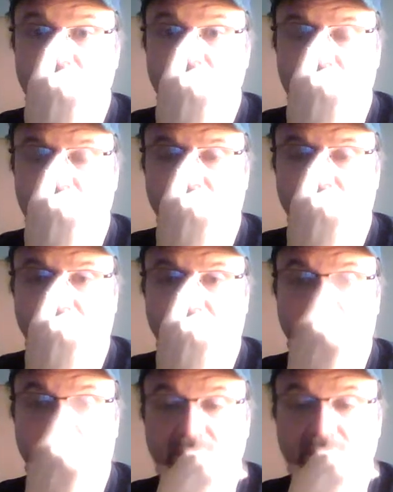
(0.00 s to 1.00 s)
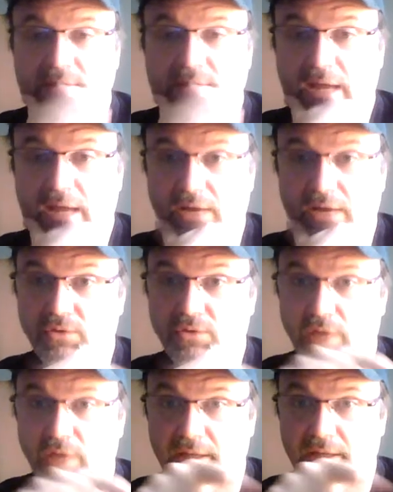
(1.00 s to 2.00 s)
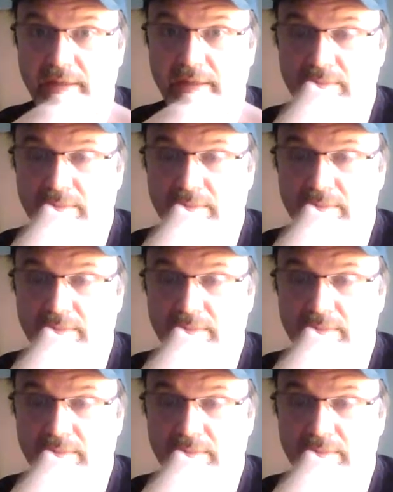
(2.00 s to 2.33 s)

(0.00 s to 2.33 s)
So that I do like.